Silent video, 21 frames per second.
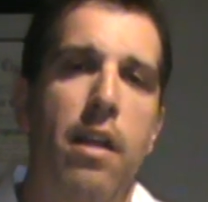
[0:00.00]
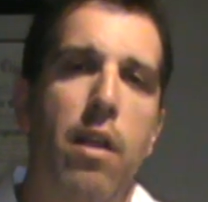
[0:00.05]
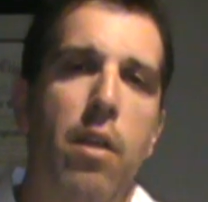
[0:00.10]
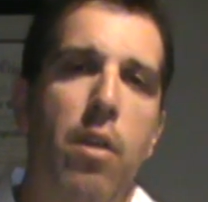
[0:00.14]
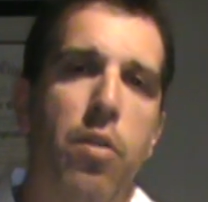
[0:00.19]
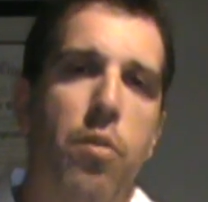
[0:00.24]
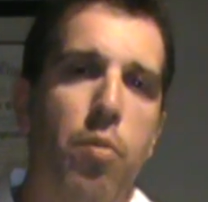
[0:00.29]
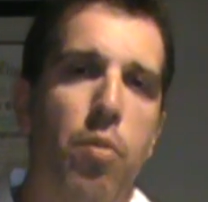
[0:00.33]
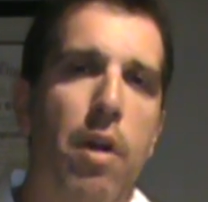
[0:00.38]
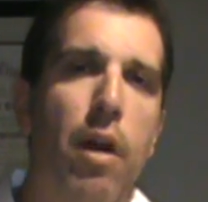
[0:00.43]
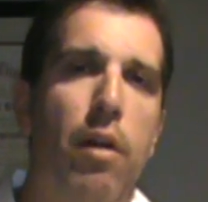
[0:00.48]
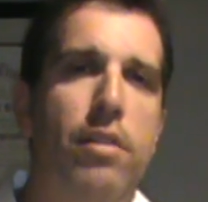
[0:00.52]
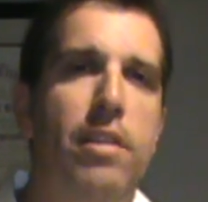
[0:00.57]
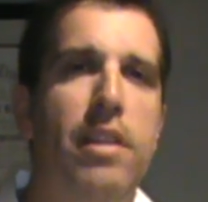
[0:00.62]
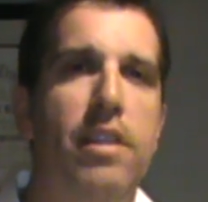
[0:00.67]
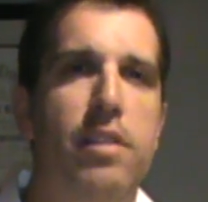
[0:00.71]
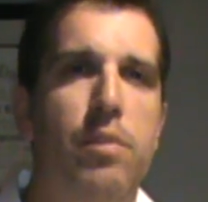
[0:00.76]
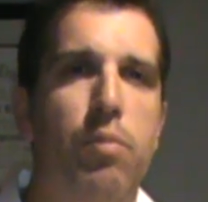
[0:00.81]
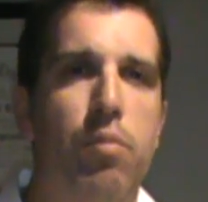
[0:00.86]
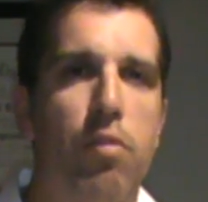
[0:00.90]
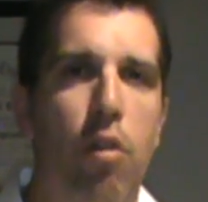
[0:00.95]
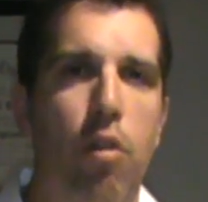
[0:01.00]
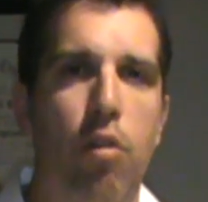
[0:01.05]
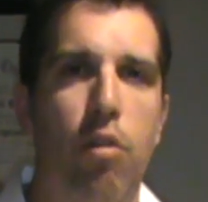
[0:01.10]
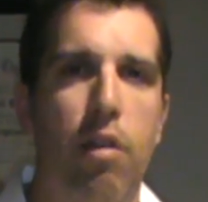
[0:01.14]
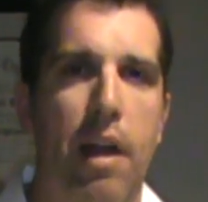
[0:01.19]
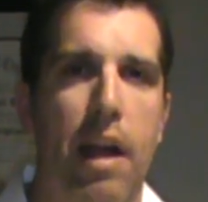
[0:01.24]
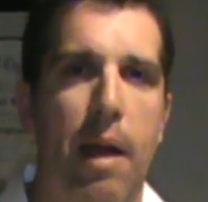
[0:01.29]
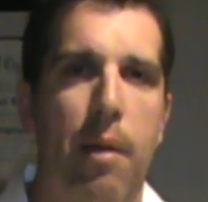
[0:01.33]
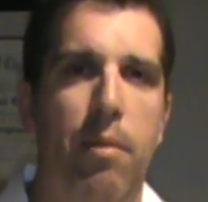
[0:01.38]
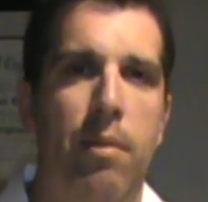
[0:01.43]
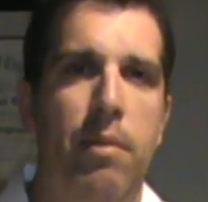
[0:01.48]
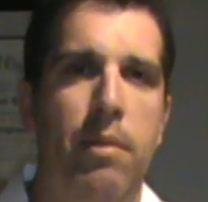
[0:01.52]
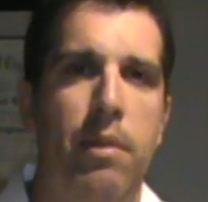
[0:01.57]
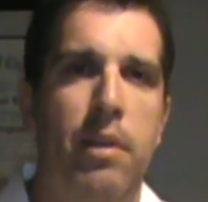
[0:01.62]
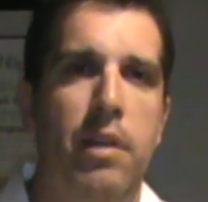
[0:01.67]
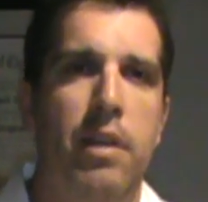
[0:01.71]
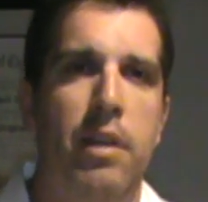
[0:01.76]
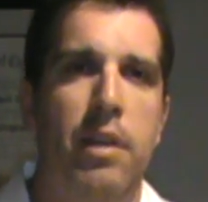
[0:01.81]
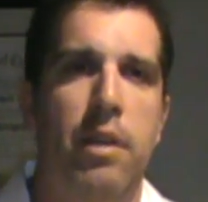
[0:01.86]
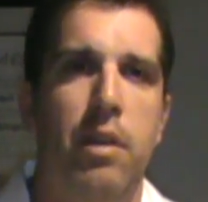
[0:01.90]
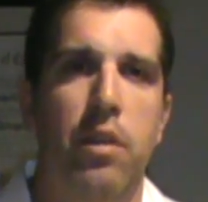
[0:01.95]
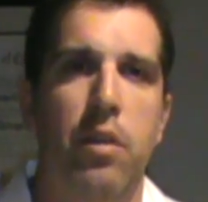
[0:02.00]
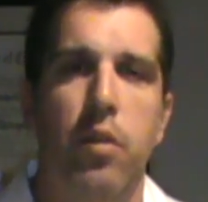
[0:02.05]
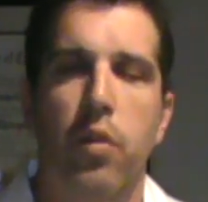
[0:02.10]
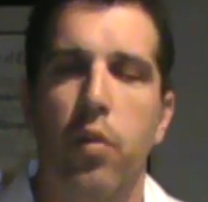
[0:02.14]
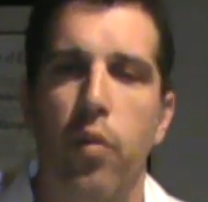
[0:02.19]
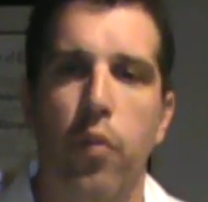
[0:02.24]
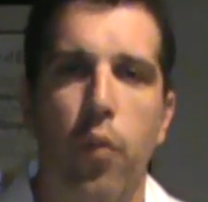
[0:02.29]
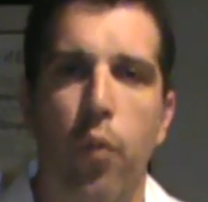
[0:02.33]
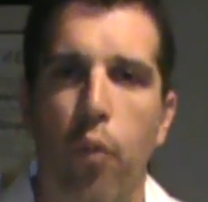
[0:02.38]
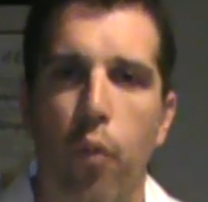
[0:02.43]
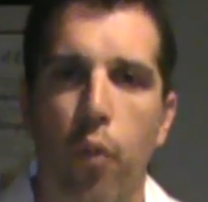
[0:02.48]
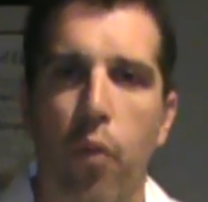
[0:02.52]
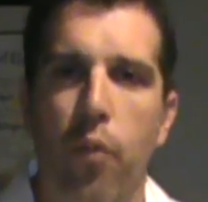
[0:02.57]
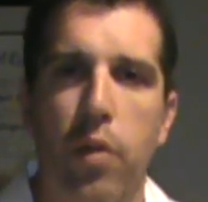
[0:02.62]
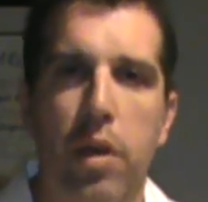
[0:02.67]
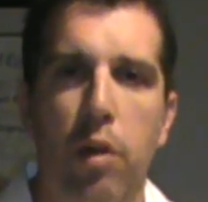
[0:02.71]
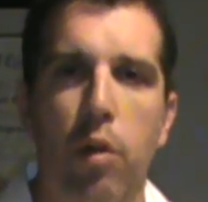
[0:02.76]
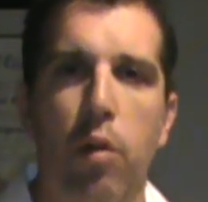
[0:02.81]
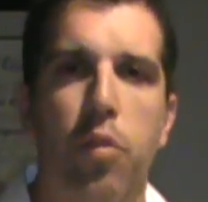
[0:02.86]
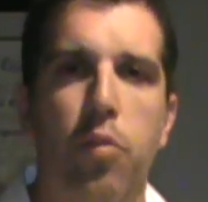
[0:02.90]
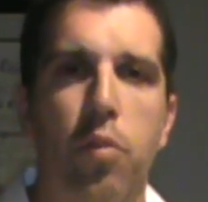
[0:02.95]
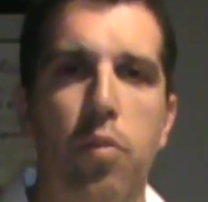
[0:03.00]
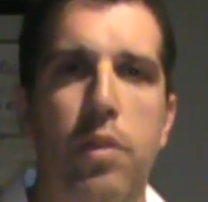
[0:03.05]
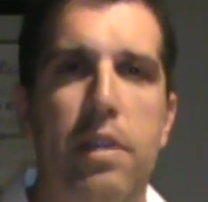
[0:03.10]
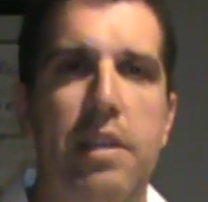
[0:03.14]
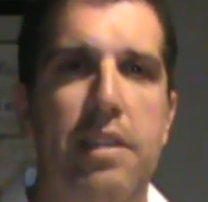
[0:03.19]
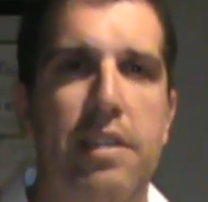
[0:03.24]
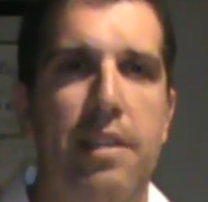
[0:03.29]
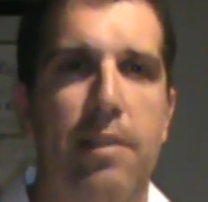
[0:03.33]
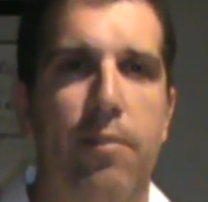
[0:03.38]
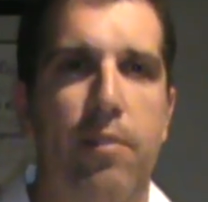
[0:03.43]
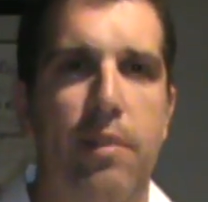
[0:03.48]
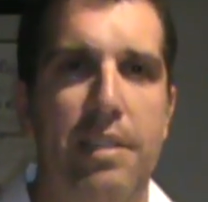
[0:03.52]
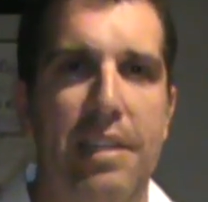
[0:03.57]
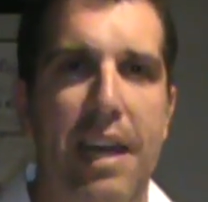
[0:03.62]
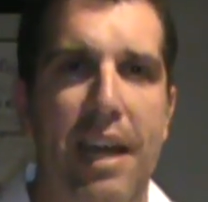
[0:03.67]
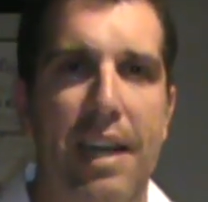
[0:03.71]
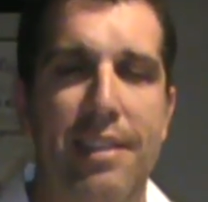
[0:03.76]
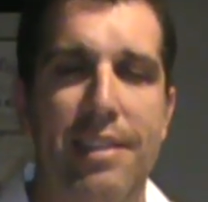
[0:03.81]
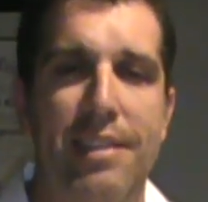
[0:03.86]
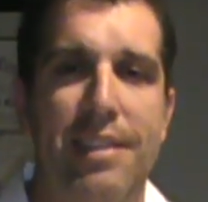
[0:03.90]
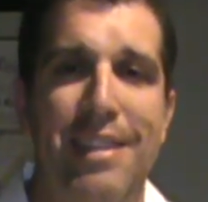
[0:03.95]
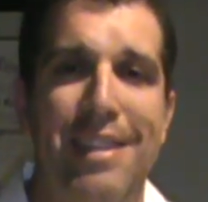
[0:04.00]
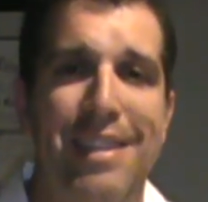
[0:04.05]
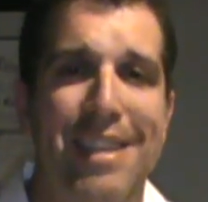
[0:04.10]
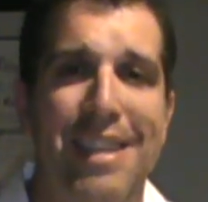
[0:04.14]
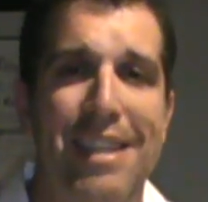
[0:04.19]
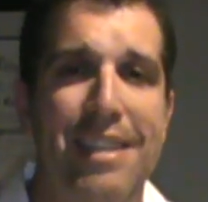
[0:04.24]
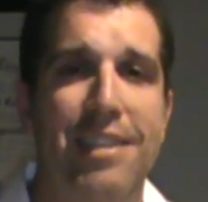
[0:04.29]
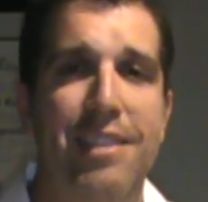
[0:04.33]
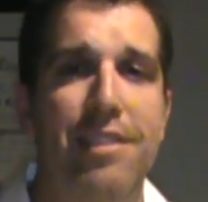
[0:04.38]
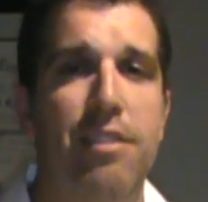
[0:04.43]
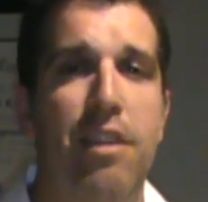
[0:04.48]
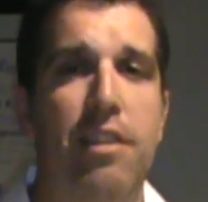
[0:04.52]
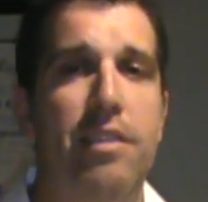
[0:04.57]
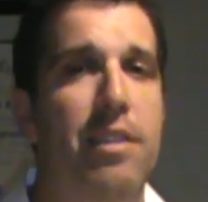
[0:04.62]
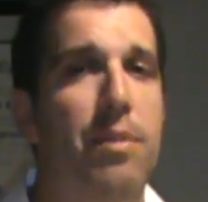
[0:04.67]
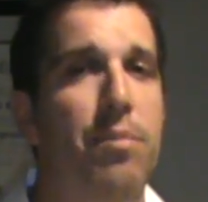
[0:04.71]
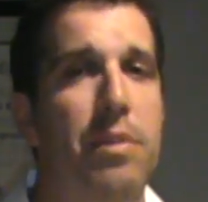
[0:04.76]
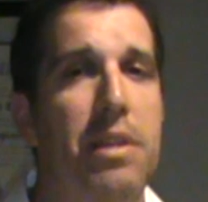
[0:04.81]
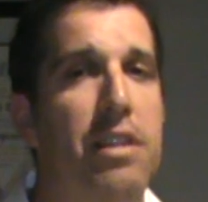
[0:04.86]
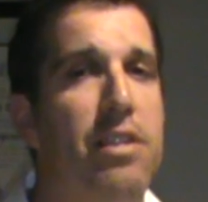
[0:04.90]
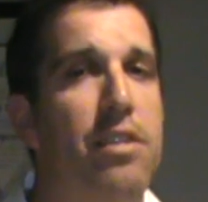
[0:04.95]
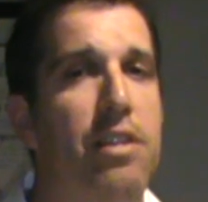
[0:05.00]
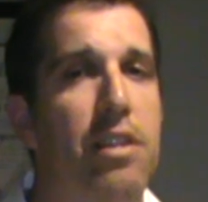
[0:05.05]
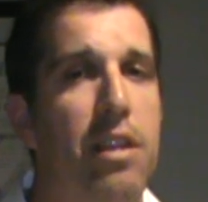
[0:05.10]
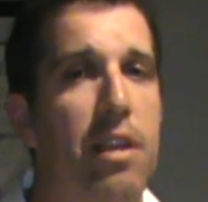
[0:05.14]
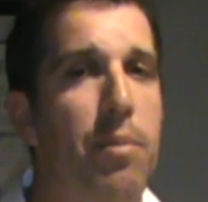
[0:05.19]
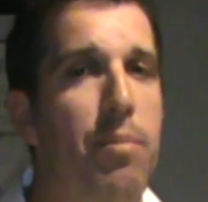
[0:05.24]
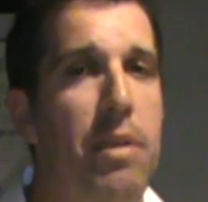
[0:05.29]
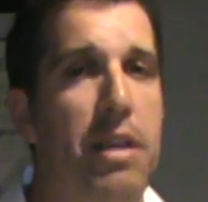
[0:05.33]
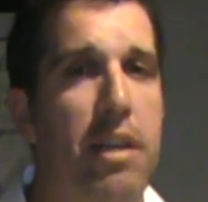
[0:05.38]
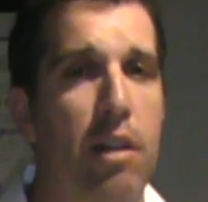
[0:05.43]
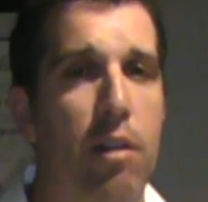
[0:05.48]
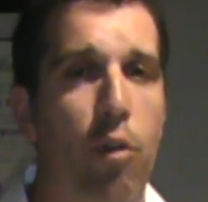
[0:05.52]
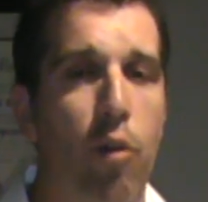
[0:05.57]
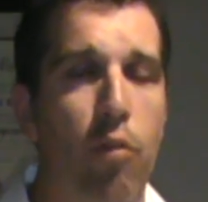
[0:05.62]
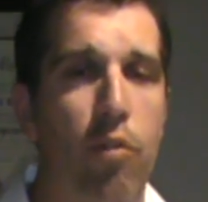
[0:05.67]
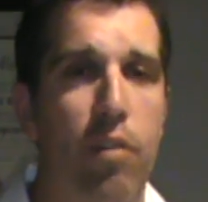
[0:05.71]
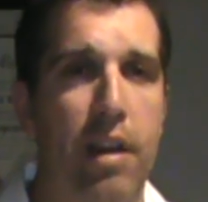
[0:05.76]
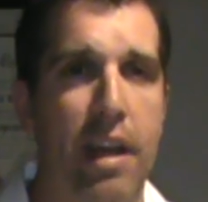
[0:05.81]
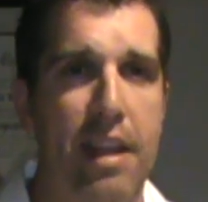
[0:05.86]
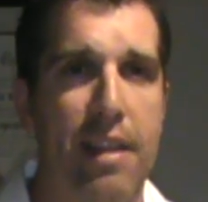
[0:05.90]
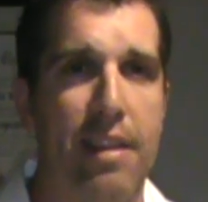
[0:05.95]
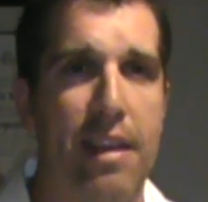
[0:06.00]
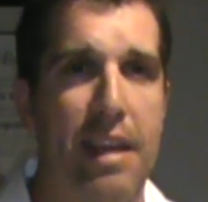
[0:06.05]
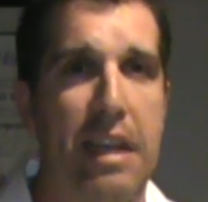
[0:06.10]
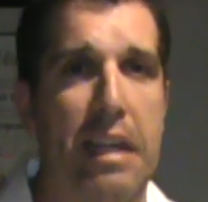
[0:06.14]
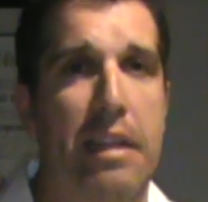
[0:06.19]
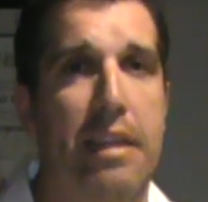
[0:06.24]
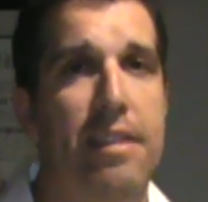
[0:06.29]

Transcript: Throughout this program, when we go through these different tests, this is not something that's going to be an overnight thing.